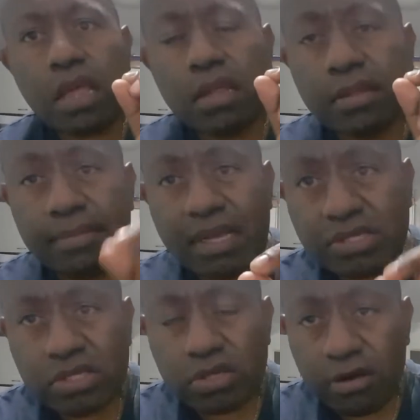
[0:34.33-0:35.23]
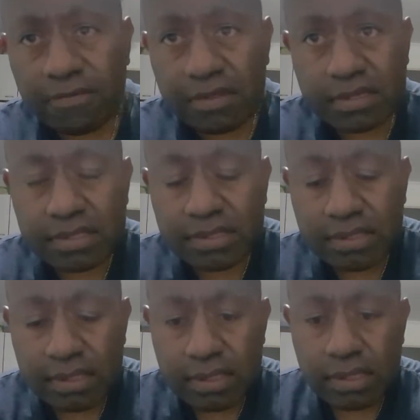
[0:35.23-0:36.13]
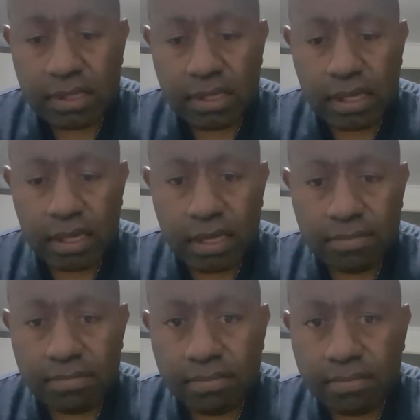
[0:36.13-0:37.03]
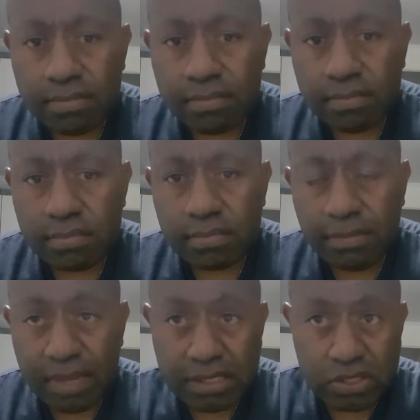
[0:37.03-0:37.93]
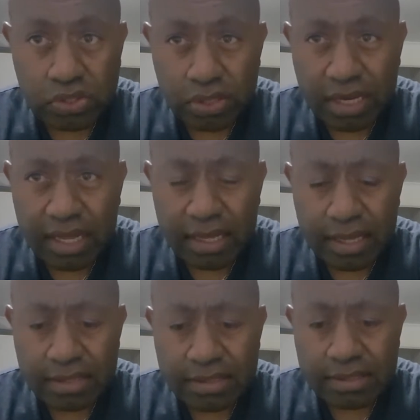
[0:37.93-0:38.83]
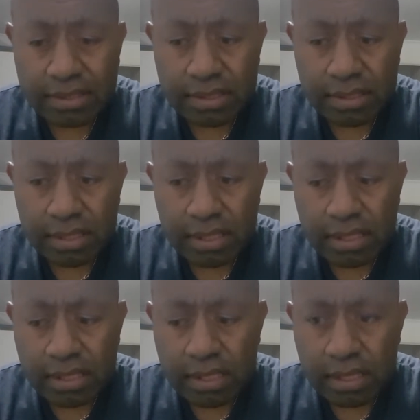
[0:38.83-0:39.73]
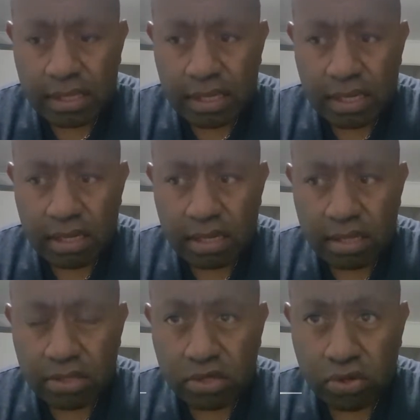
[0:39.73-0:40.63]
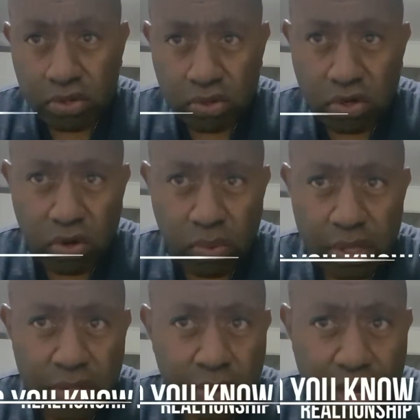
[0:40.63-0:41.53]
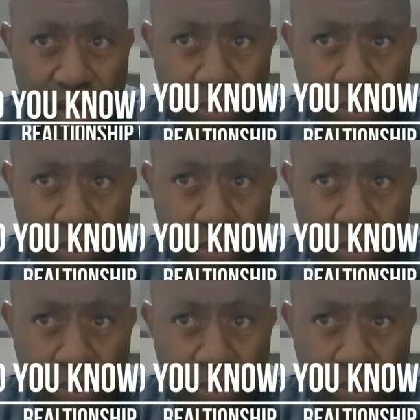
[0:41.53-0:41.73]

the message of this, um, the message today is, uh, do you know where you are